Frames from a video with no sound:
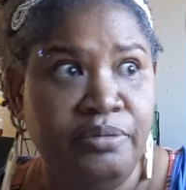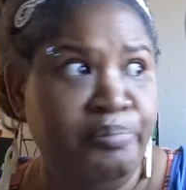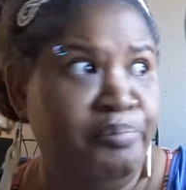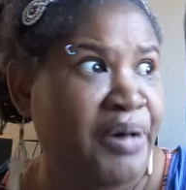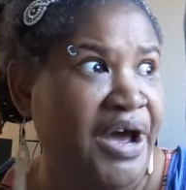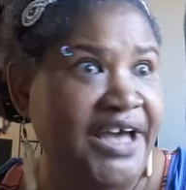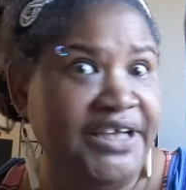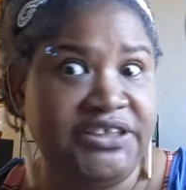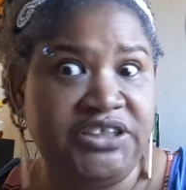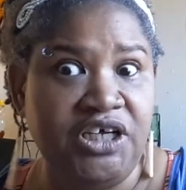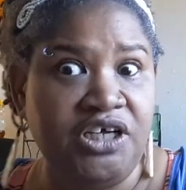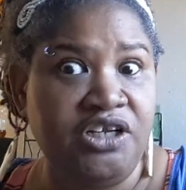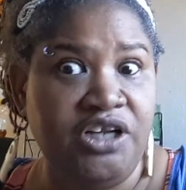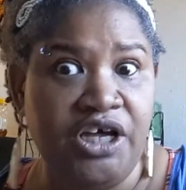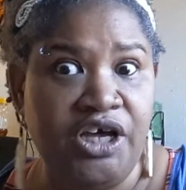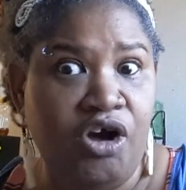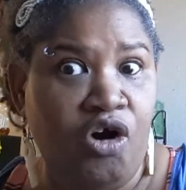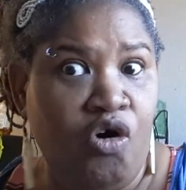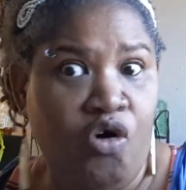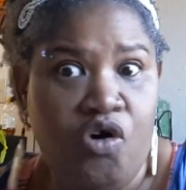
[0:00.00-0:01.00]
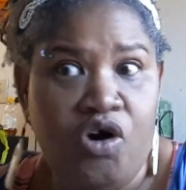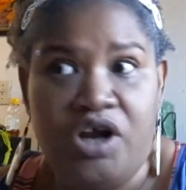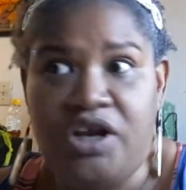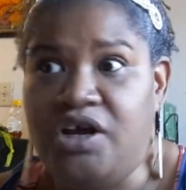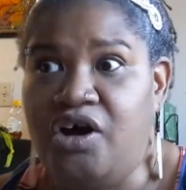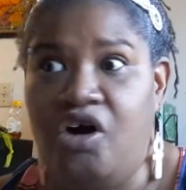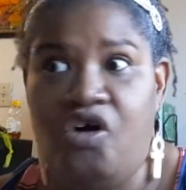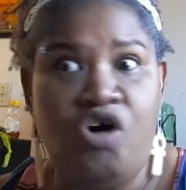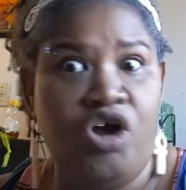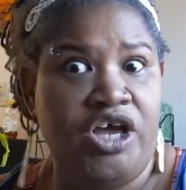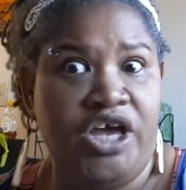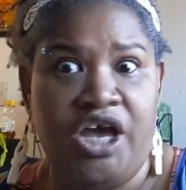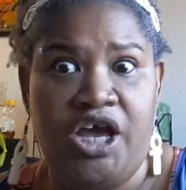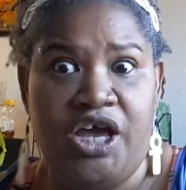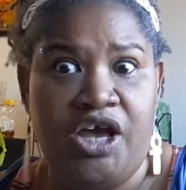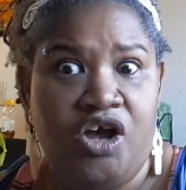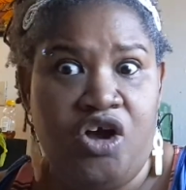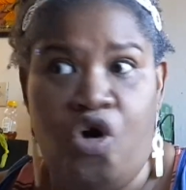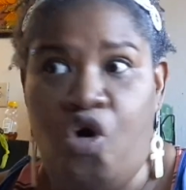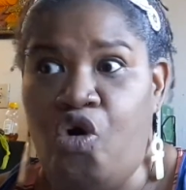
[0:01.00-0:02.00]
Basically, on
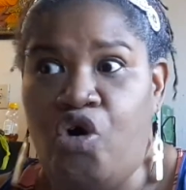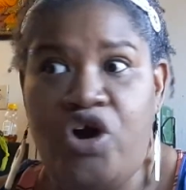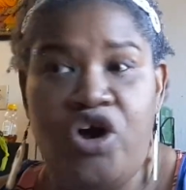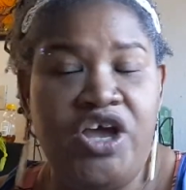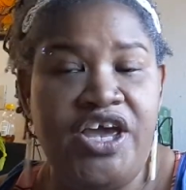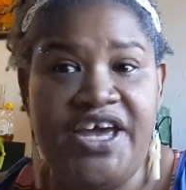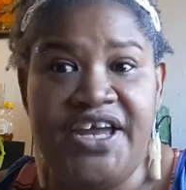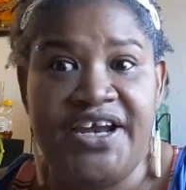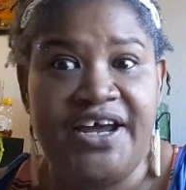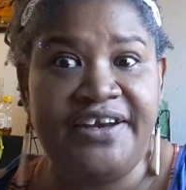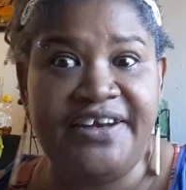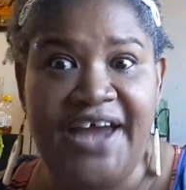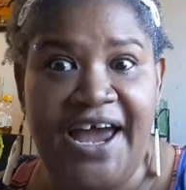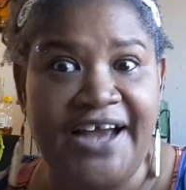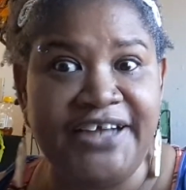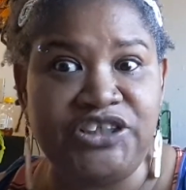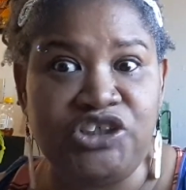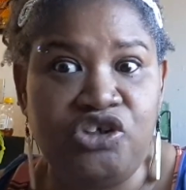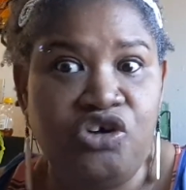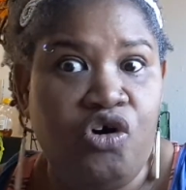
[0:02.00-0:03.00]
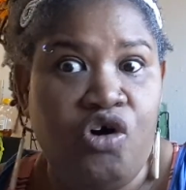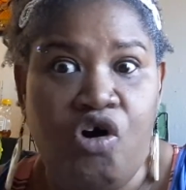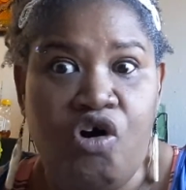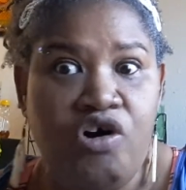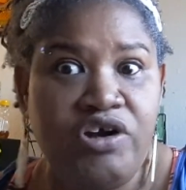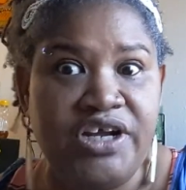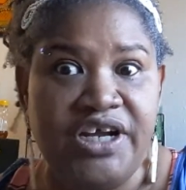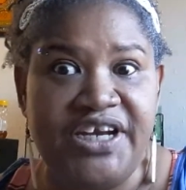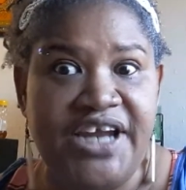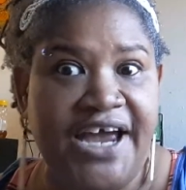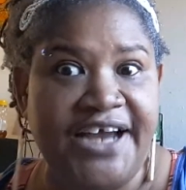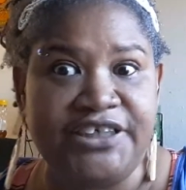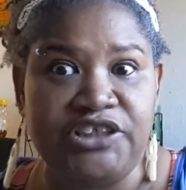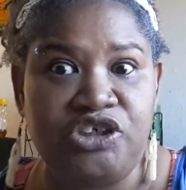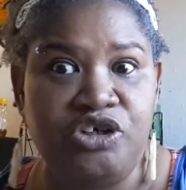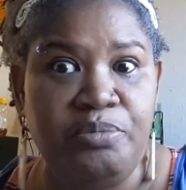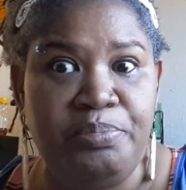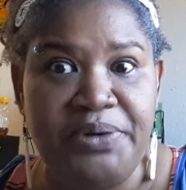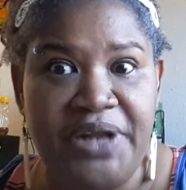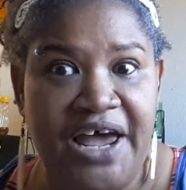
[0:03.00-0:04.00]
uh, in a national on a
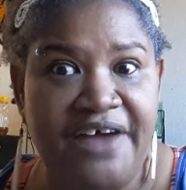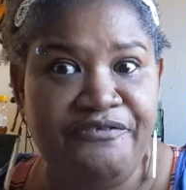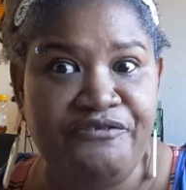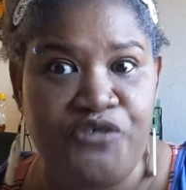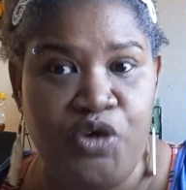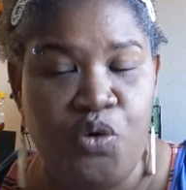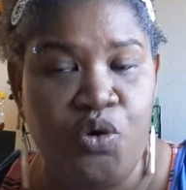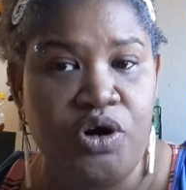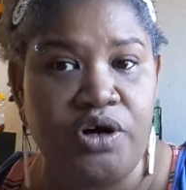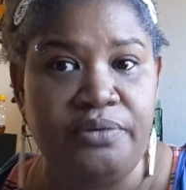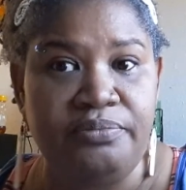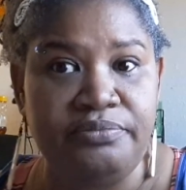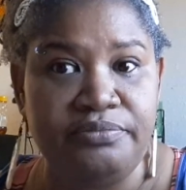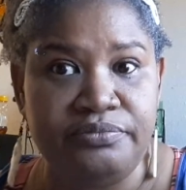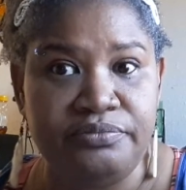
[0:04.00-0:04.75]
national platform.